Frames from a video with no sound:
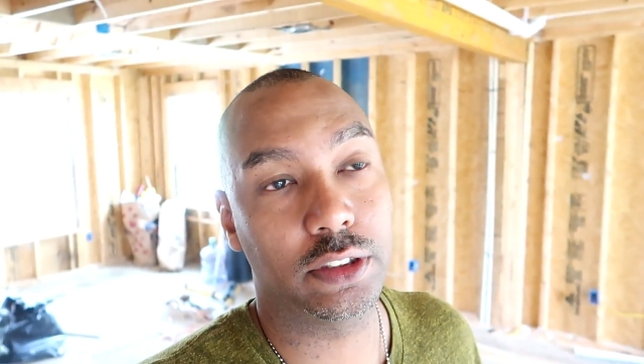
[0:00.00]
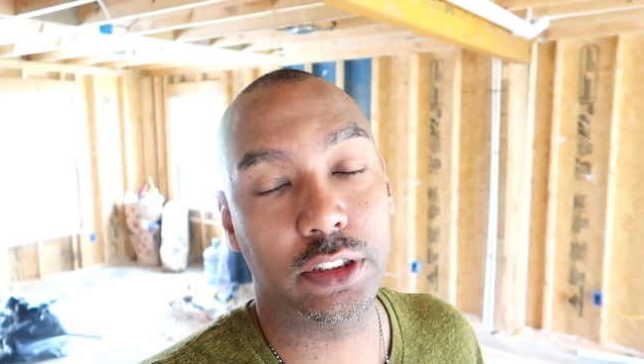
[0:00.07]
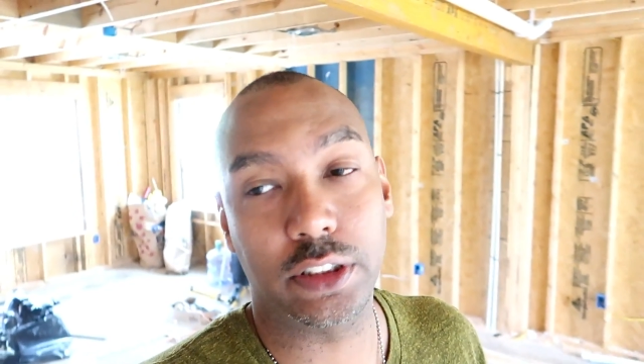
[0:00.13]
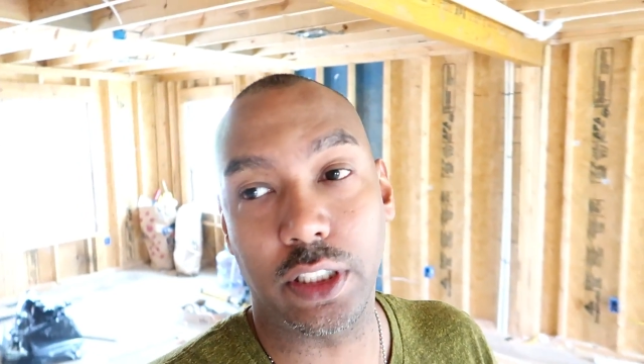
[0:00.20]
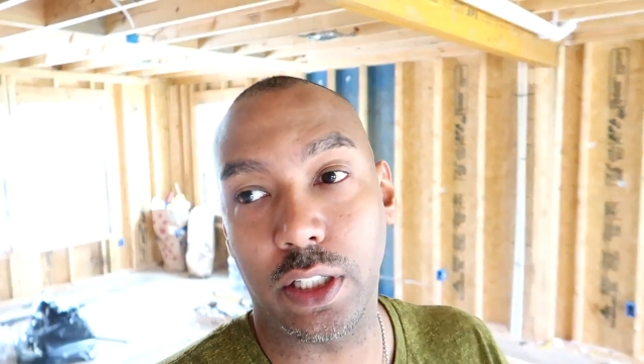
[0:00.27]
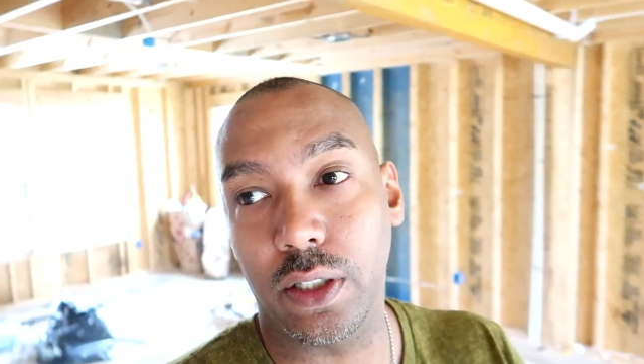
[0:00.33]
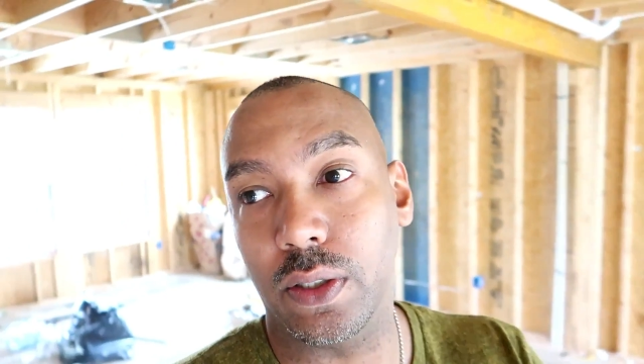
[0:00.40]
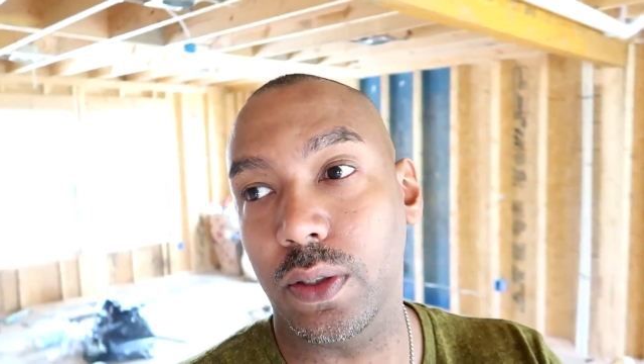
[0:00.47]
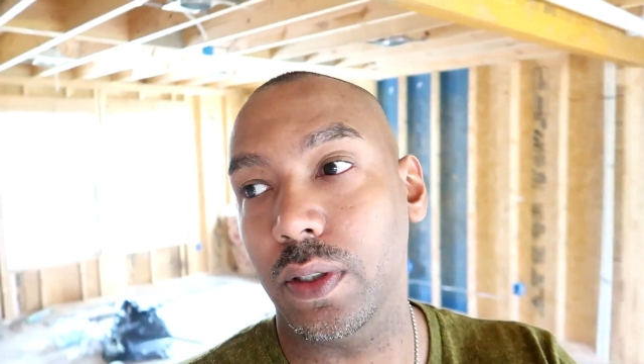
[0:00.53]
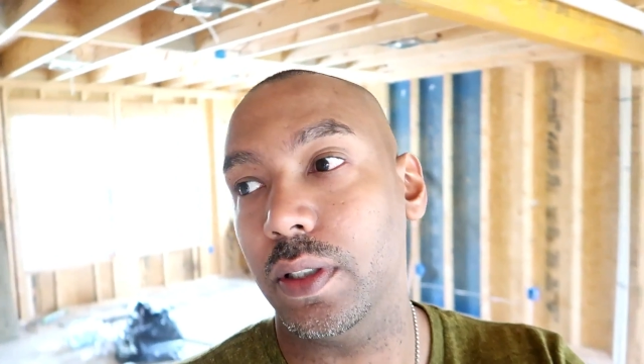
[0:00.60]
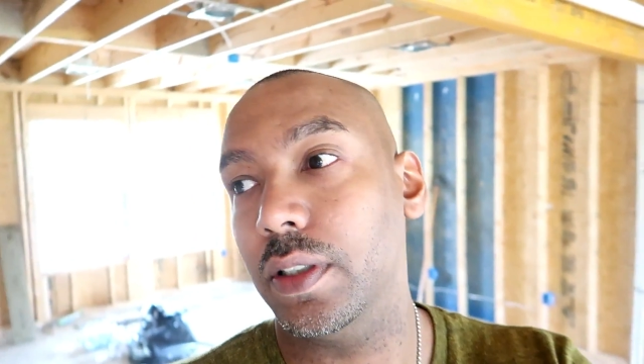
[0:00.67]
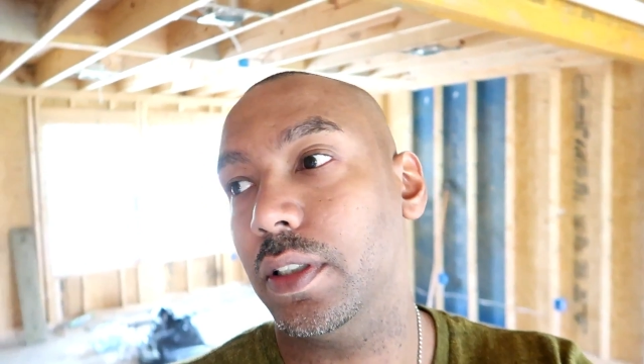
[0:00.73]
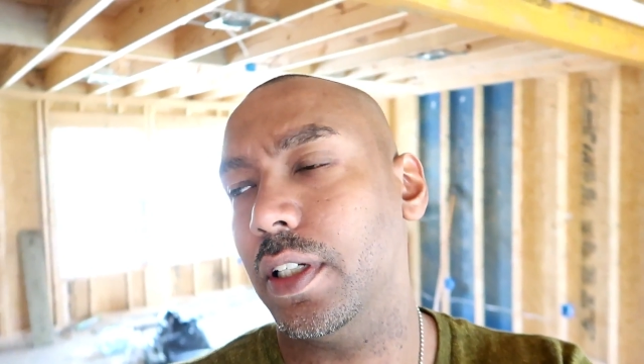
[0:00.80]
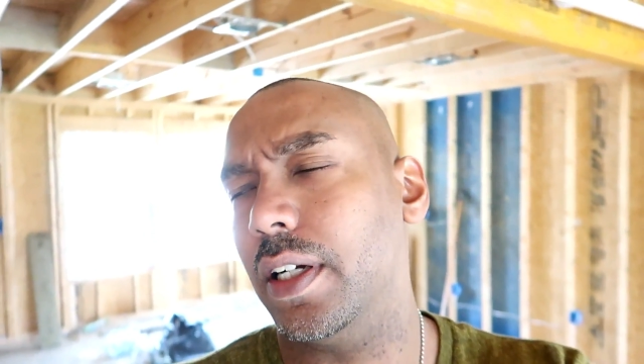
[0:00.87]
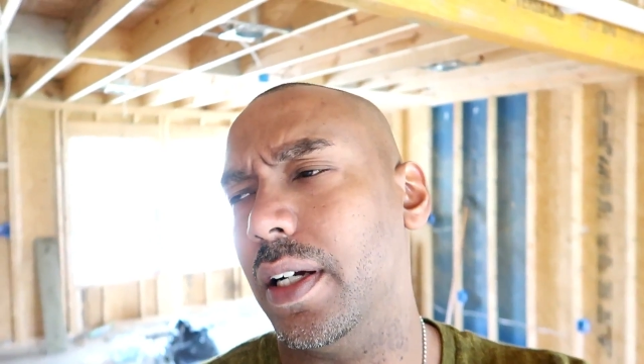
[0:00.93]

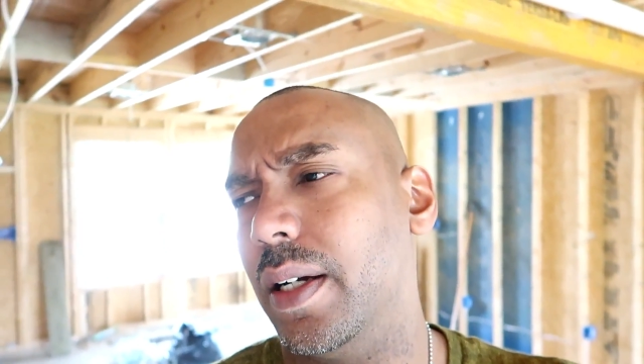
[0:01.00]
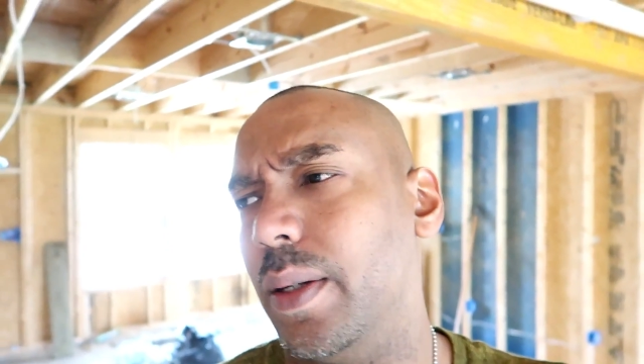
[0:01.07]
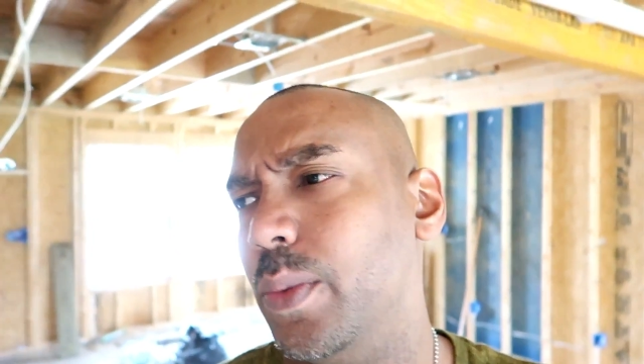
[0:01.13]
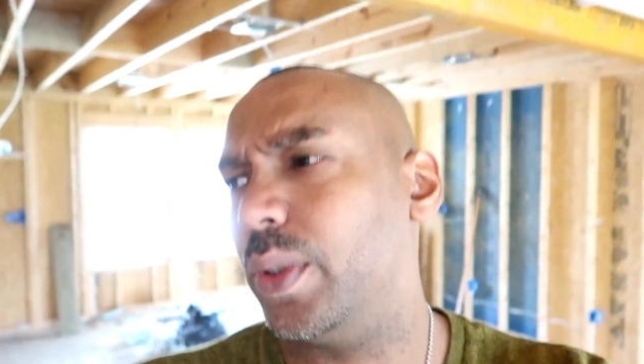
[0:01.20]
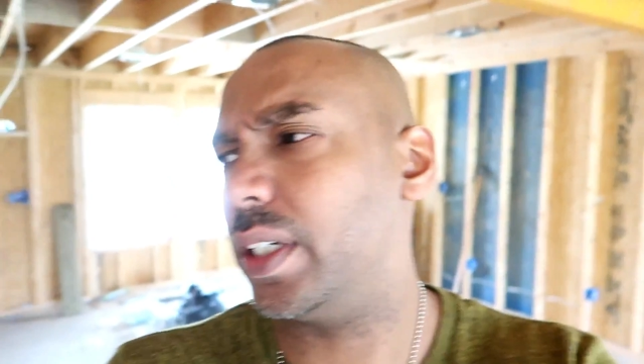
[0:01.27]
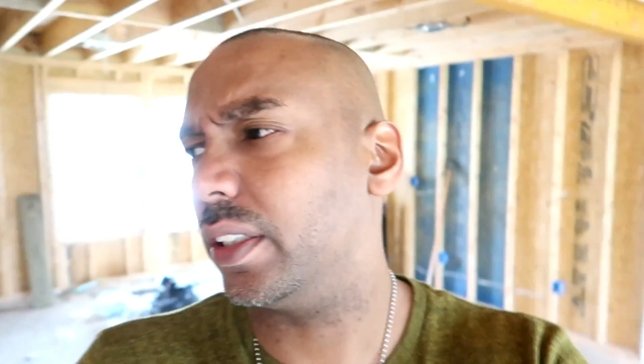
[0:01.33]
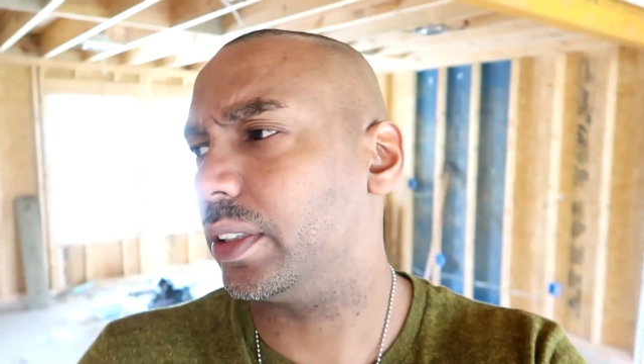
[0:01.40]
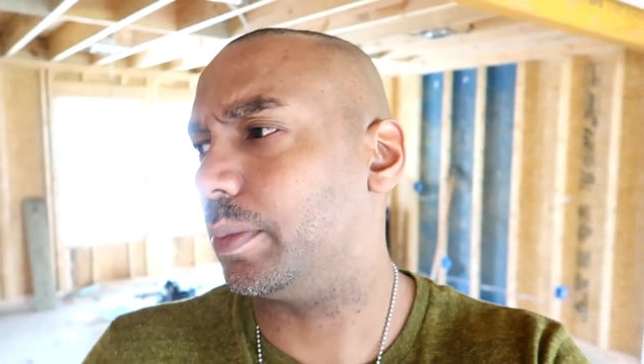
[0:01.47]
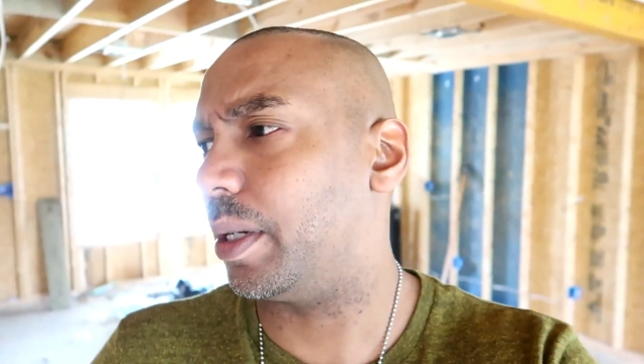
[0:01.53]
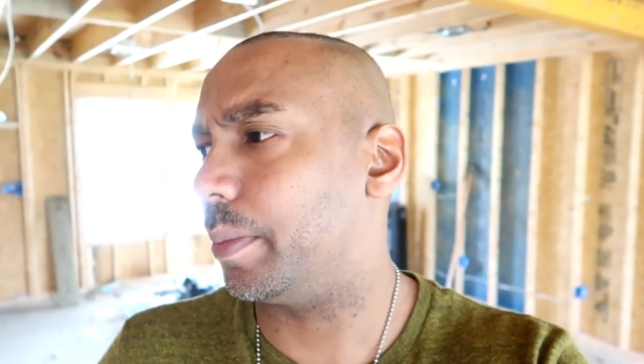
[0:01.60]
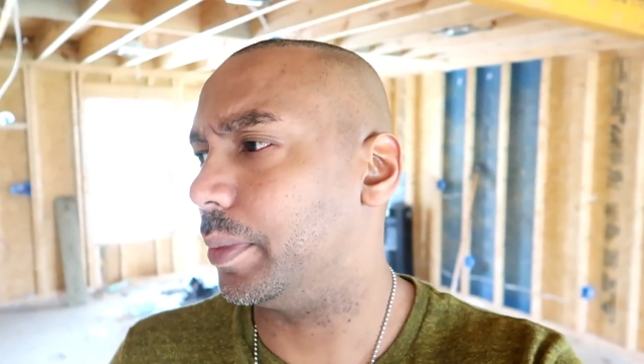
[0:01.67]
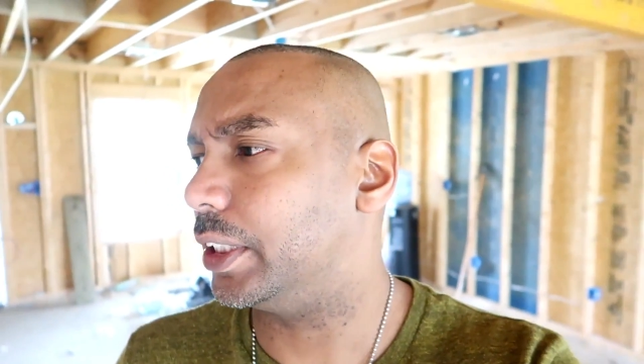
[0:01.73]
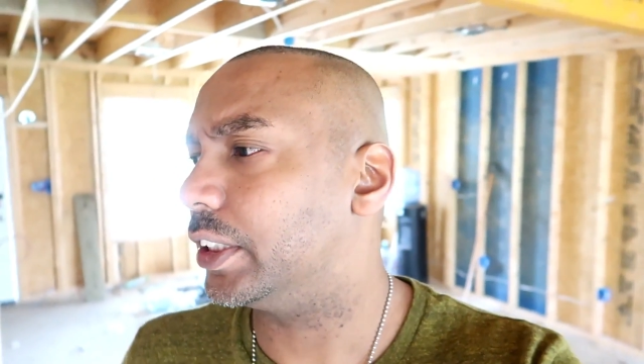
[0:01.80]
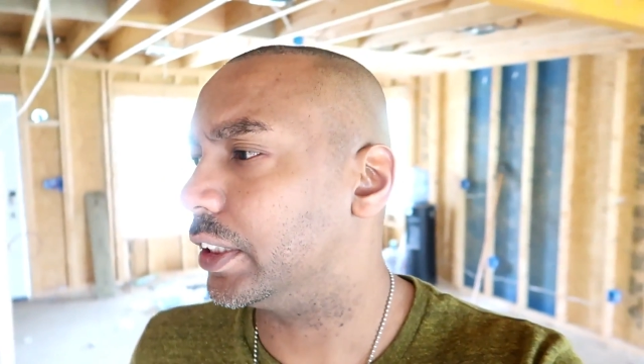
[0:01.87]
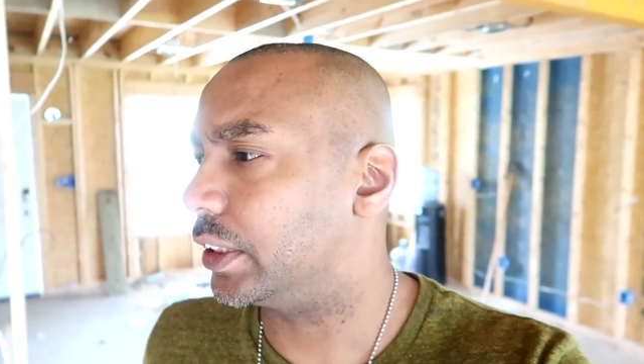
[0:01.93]
So what else am
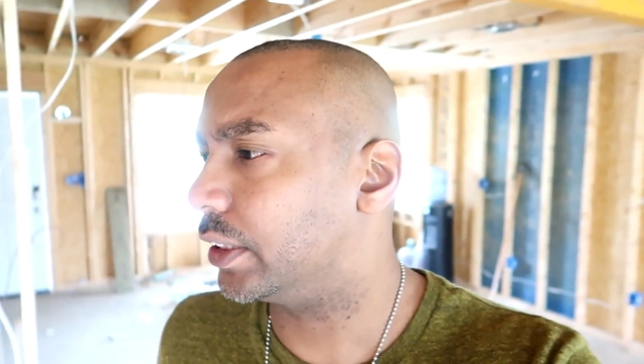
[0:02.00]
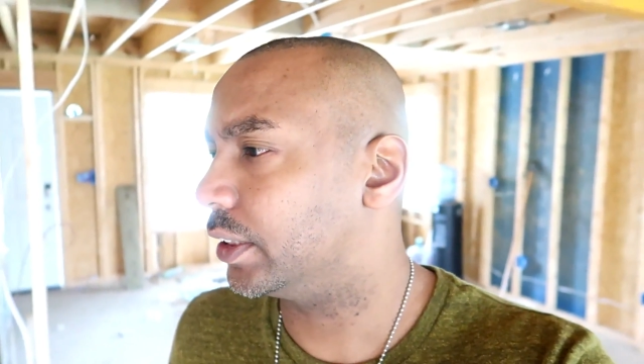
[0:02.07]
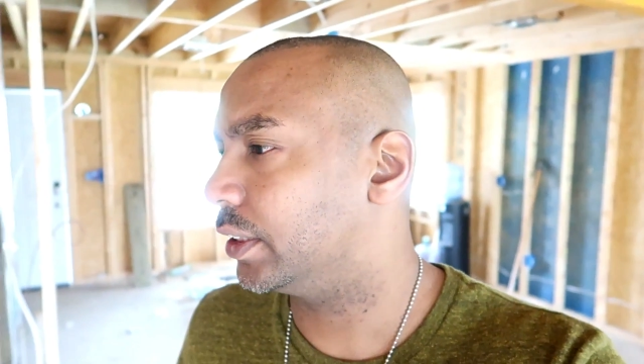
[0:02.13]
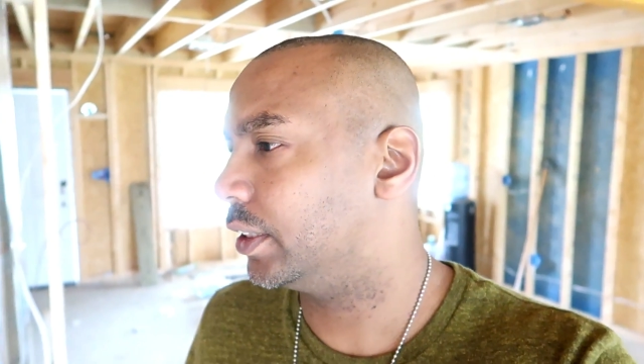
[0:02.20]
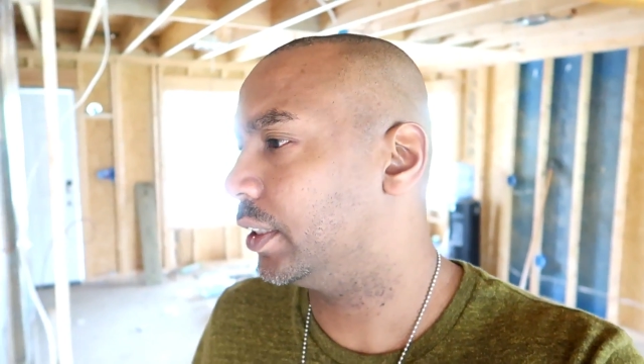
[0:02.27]
I missing?